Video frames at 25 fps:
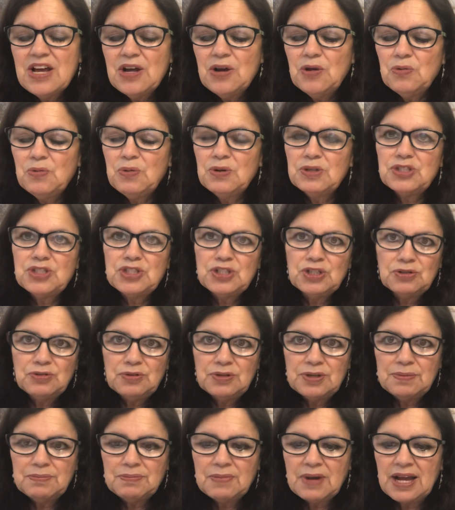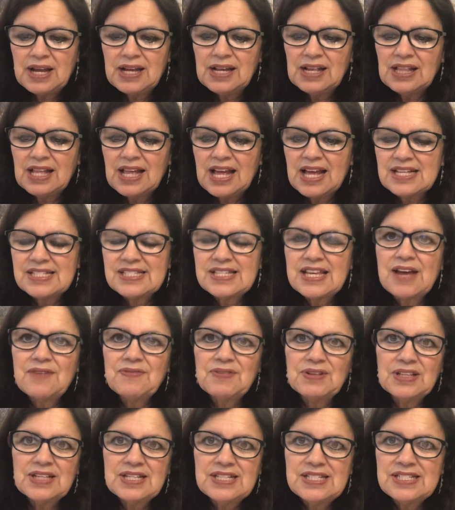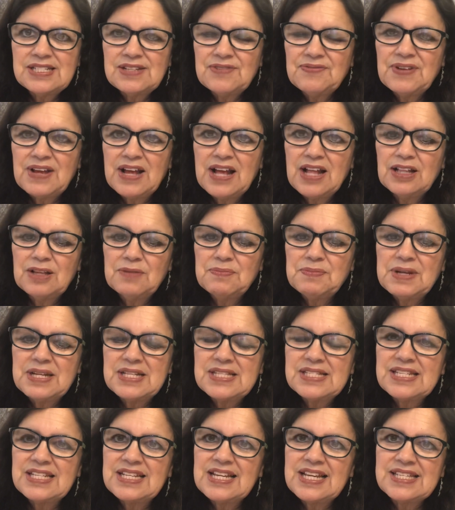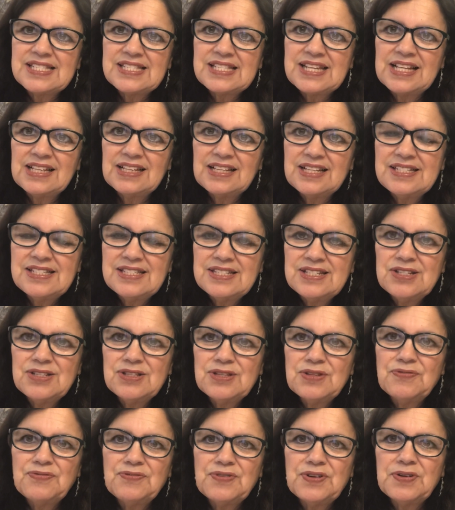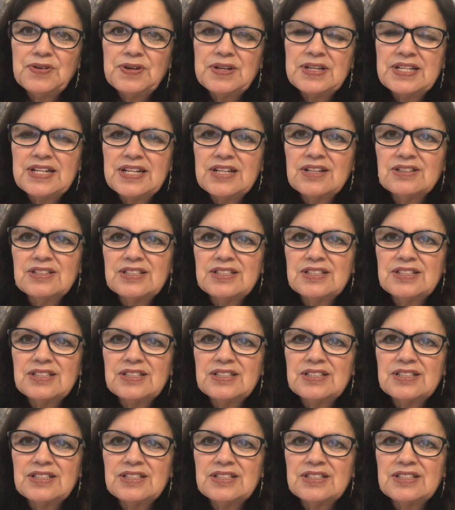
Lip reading: Well, children in my class have a list of elements, and as they listen to the fairy tale